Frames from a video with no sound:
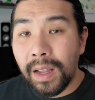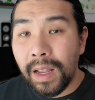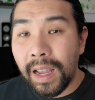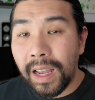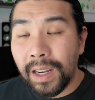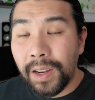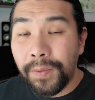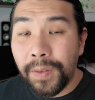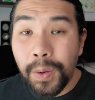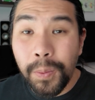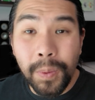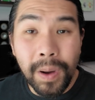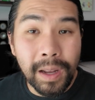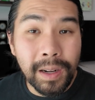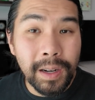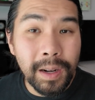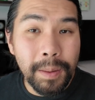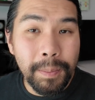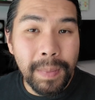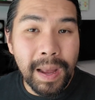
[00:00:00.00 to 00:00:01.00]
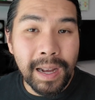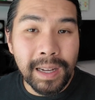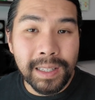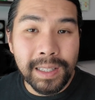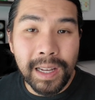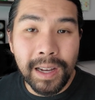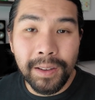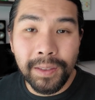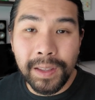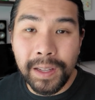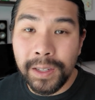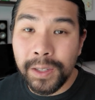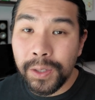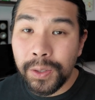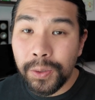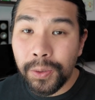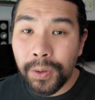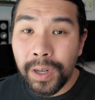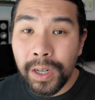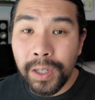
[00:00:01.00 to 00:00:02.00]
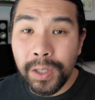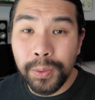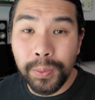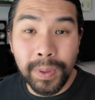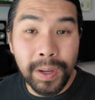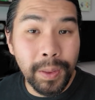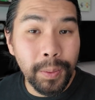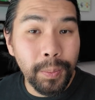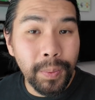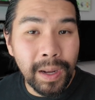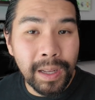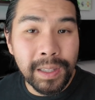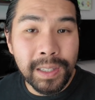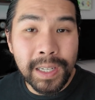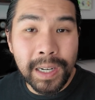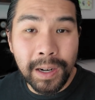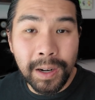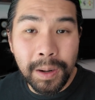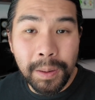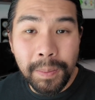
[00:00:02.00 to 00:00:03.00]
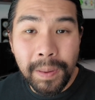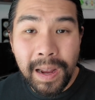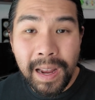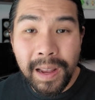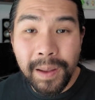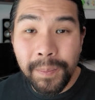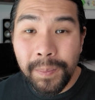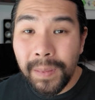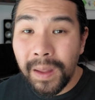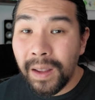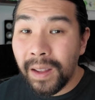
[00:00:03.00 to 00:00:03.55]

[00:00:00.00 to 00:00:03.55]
And if you wanted to max out the storage with 1 terabyte,